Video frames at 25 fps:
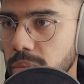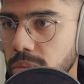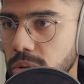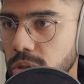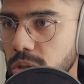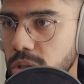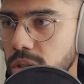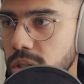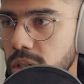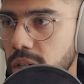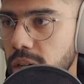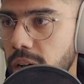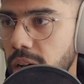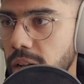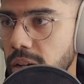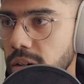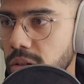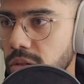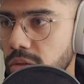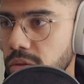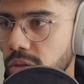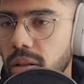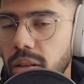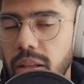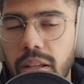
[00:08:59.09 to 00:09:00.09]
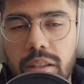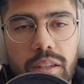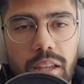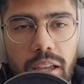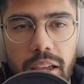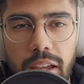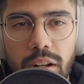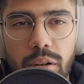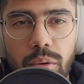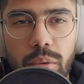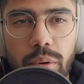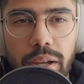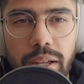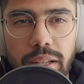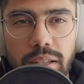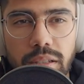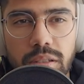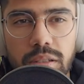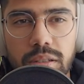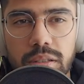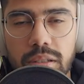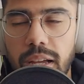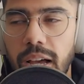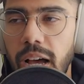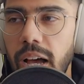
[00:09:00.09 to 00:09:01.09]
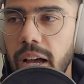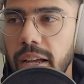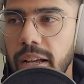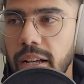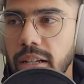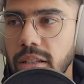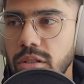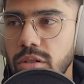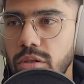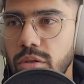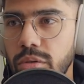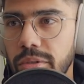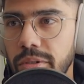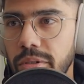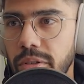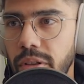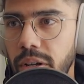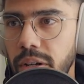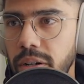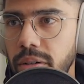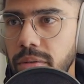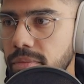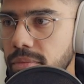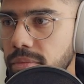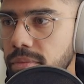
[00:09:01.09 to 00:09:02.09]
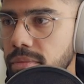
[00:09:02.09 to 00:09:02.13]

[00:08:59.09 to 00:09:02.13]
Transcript: just to kind of let the 808s and the hi-hats do their thing.